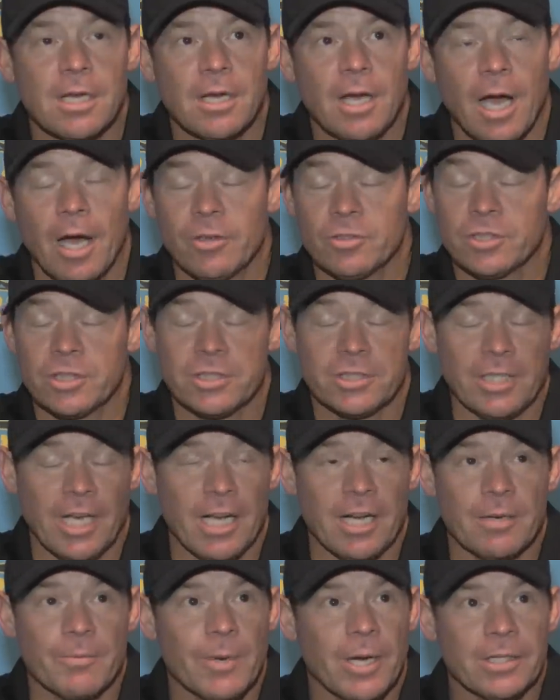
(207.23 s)
I was
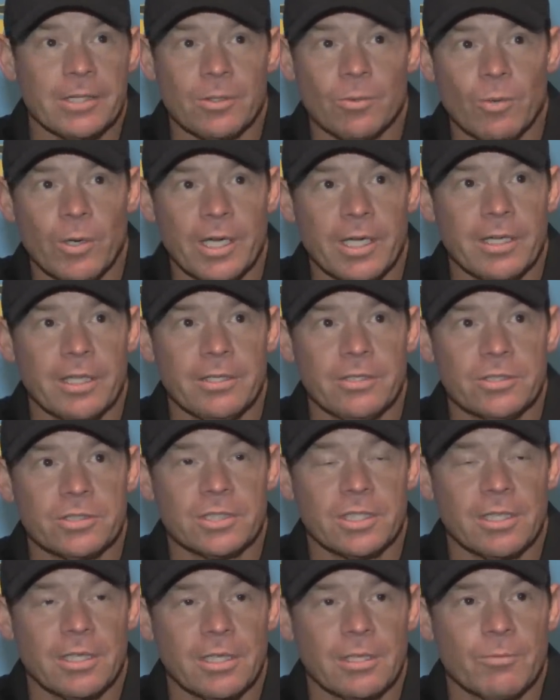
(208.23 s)
excited about the way the
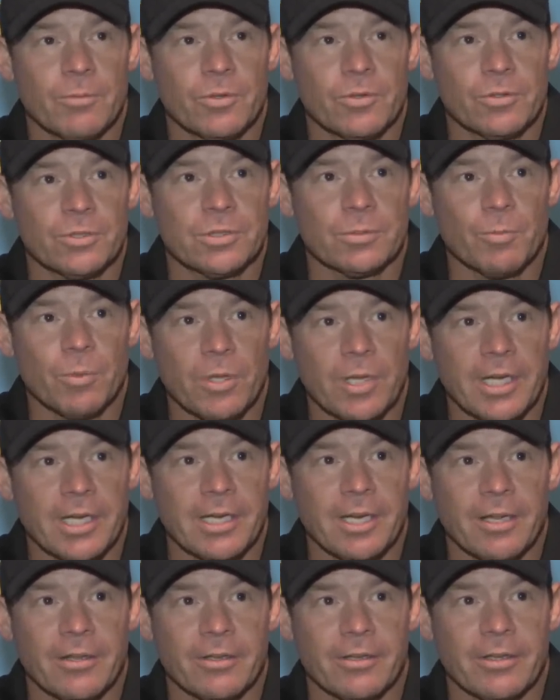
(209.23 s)
UCLA Bruins played.
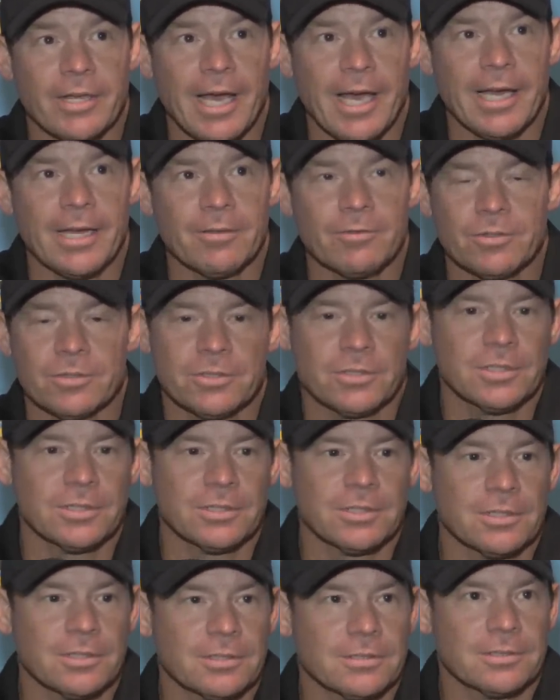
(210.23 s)
Other than that, it was
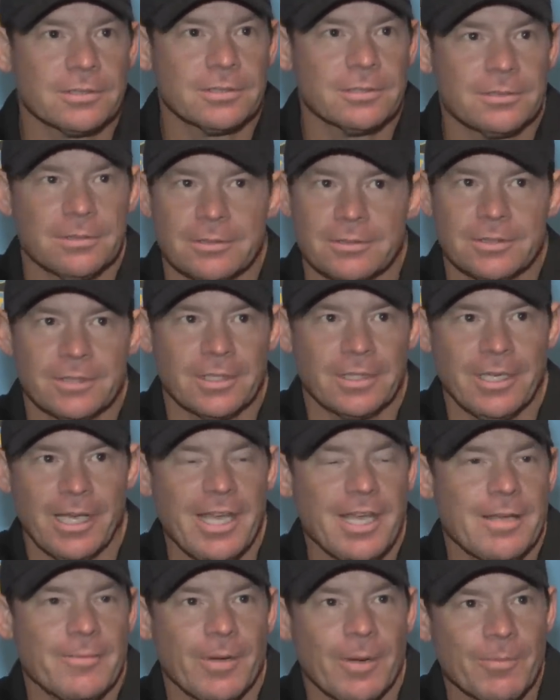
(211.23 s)
just a it was a
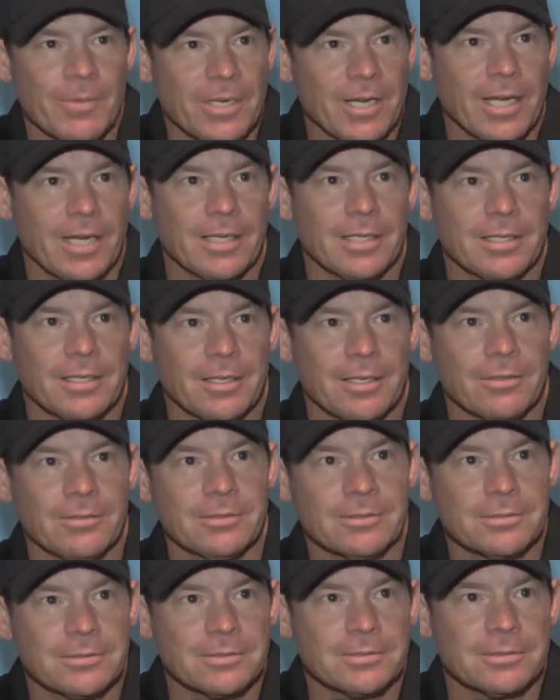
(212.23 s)
game. I mean, I, you
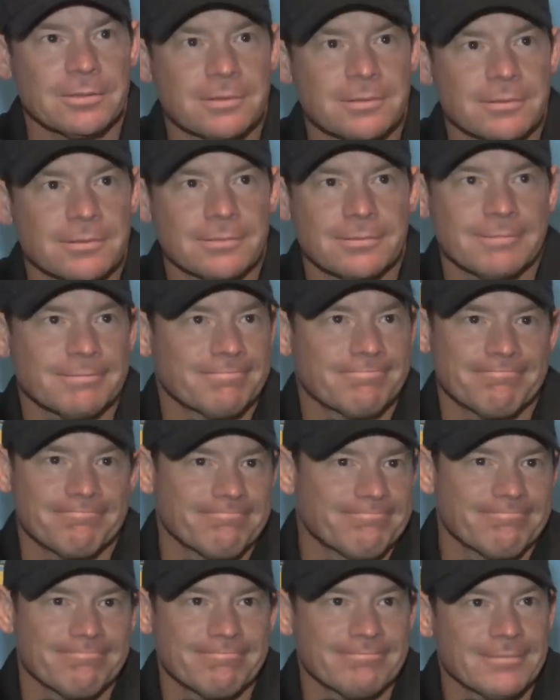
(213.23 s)

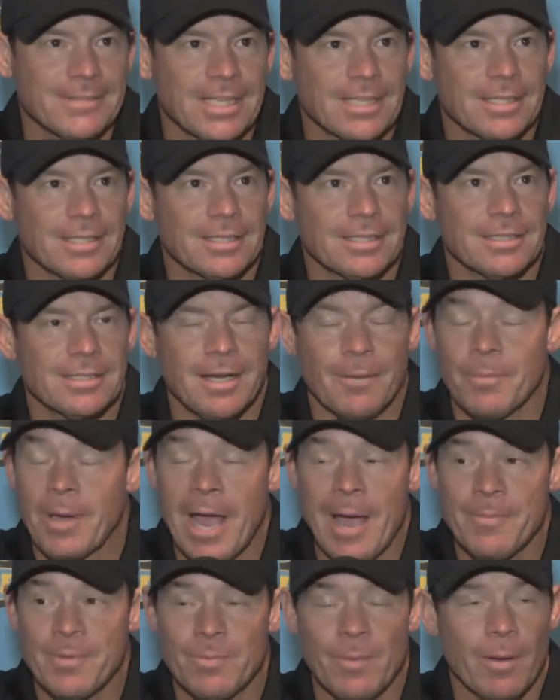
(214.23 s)
know, I'm
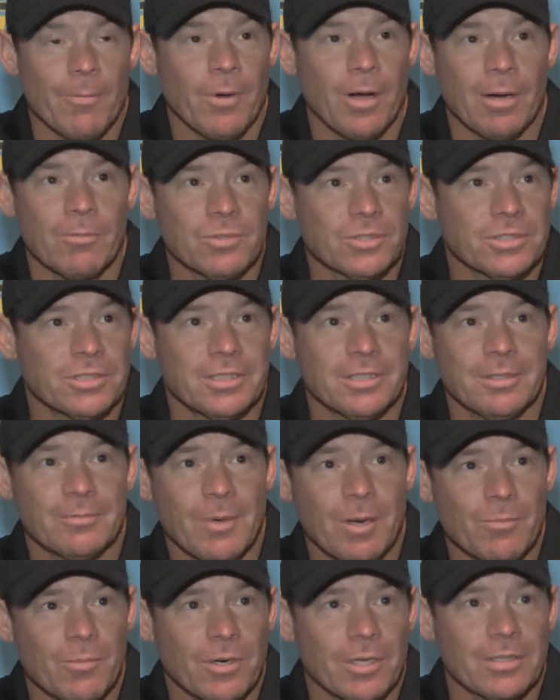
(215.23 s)
happy my mom was here and
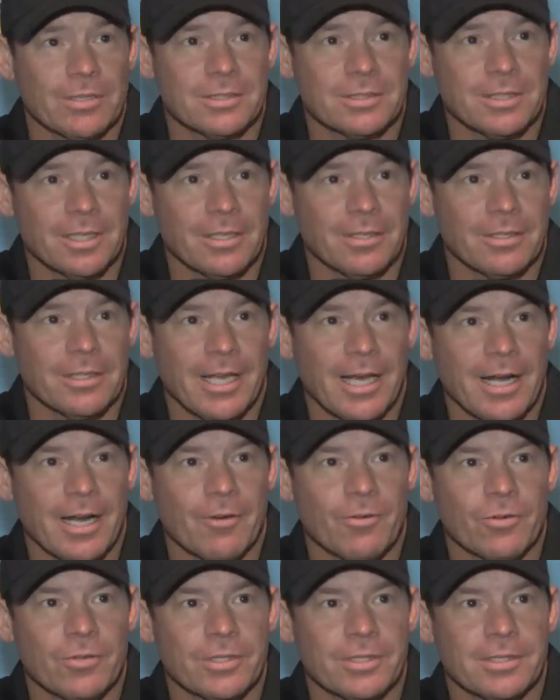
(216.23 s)
my brothers. Other than that, I
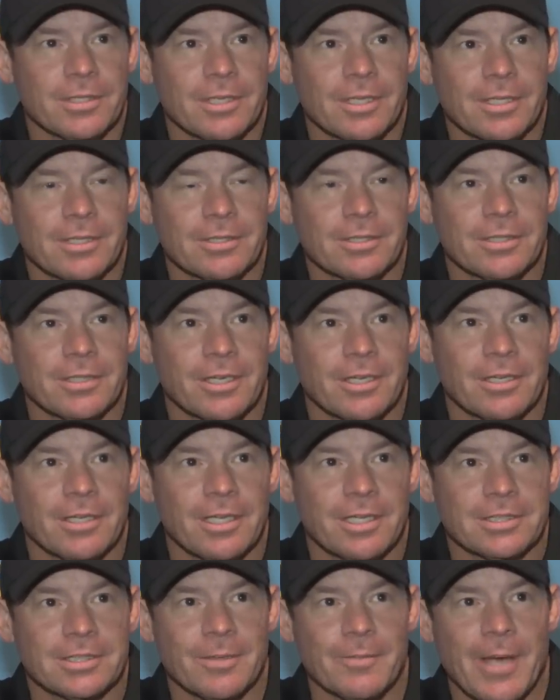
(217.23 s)
really I couldn't care
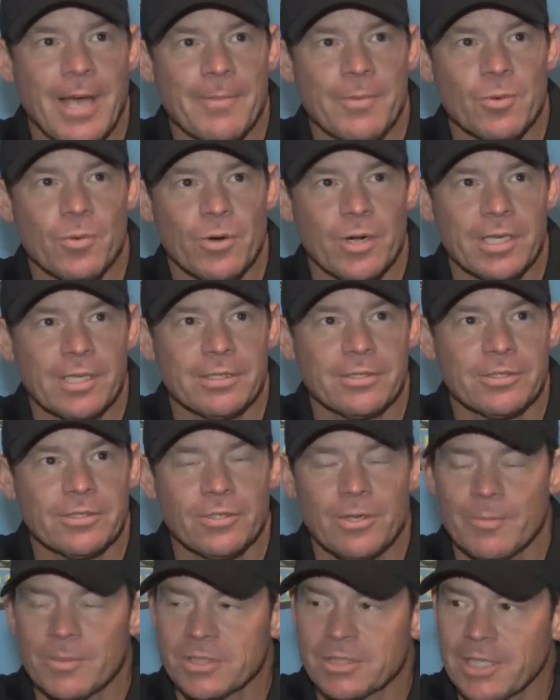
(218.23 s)
less. I'm happy we're eight and two.
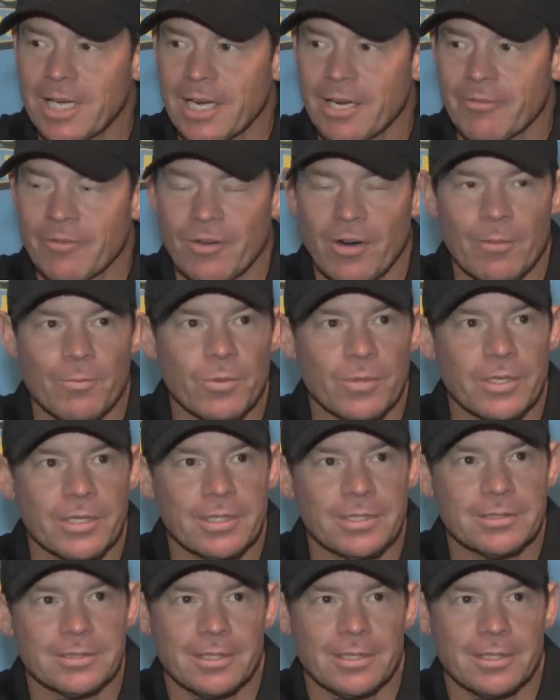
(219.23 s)
I'm excited for our players.